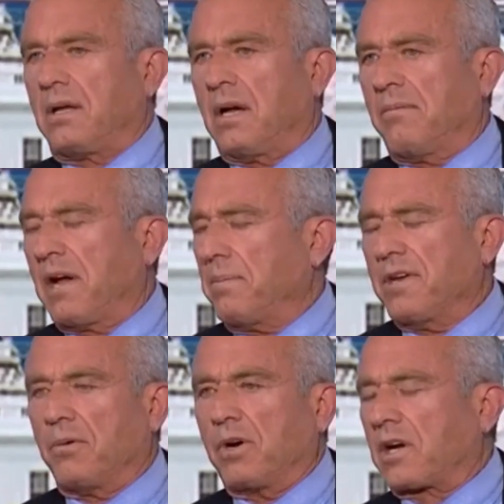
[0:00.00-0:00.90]
Um, I've been
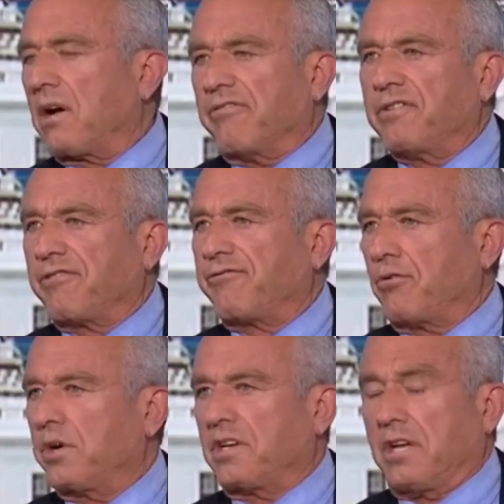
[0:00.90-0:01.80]
in recovery for
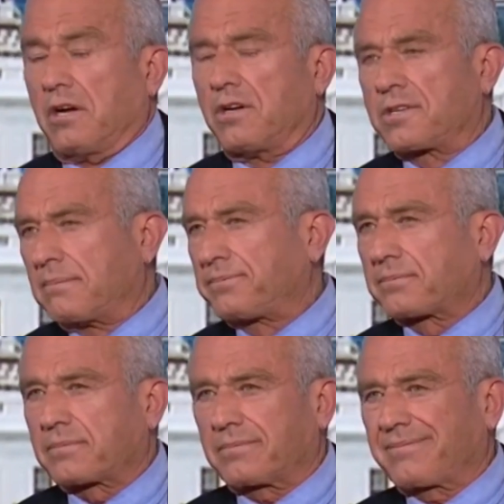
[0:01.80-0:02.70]
40 years.
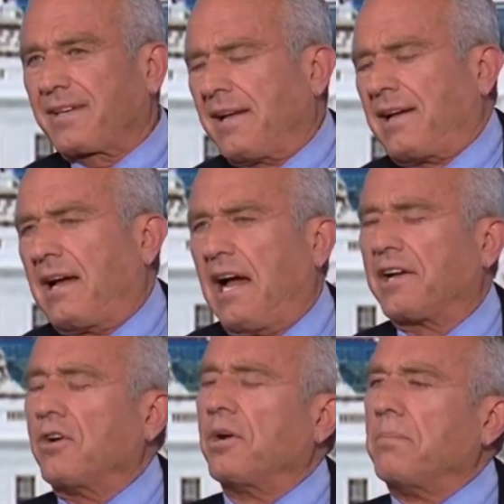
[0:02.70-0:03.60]
I
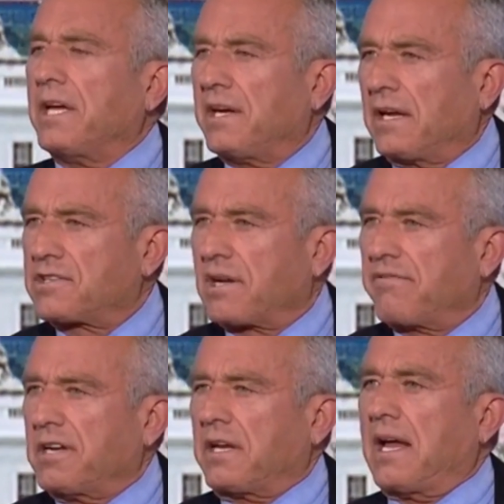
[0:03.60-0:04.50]
go to meetings
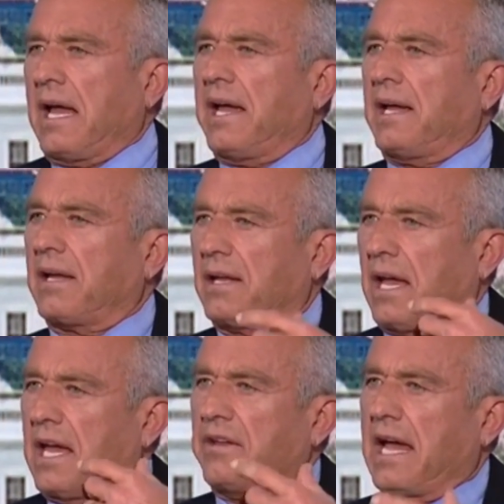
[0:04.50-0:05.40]
every day,
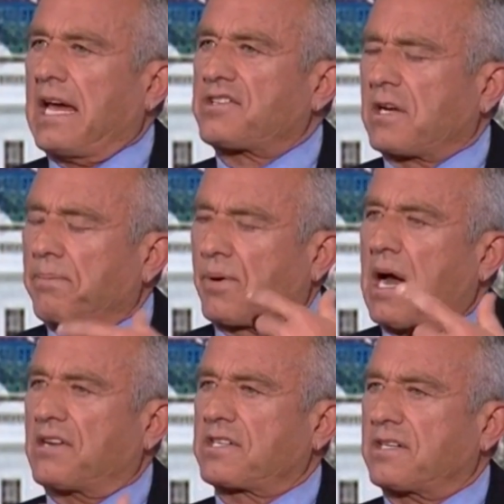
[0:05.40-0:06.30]
and that's a
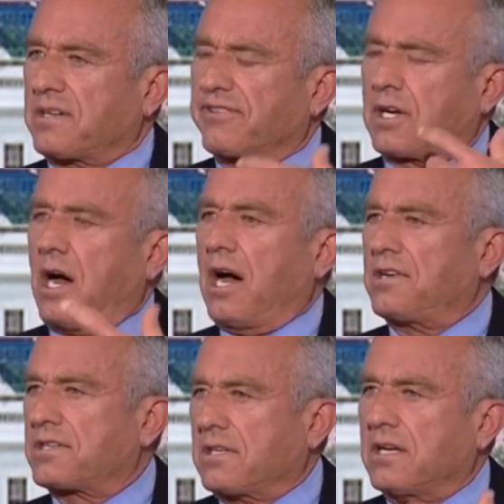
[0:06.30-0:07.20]
process of
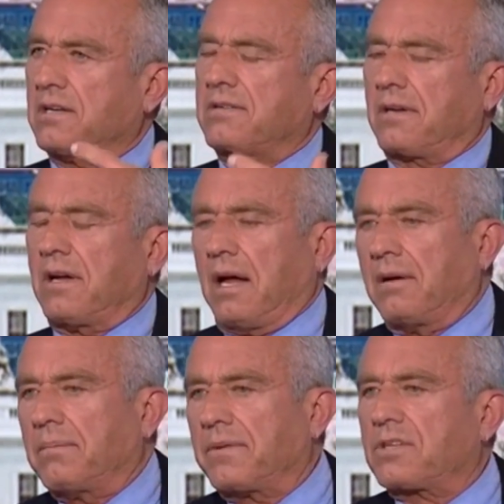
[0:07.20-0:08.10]
constant
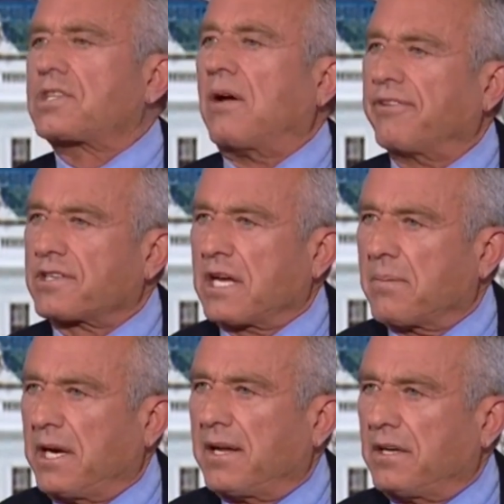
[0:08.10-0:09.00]
um, self
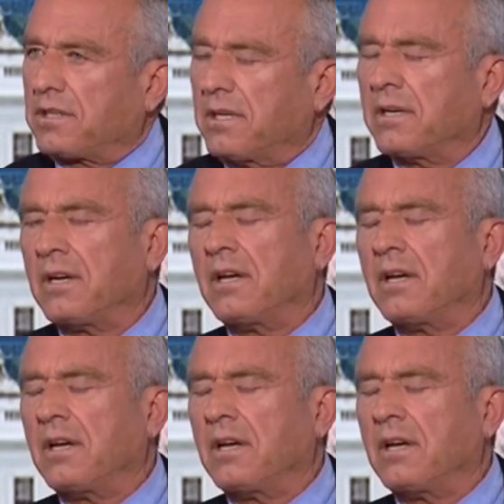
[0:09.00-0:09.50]
examination.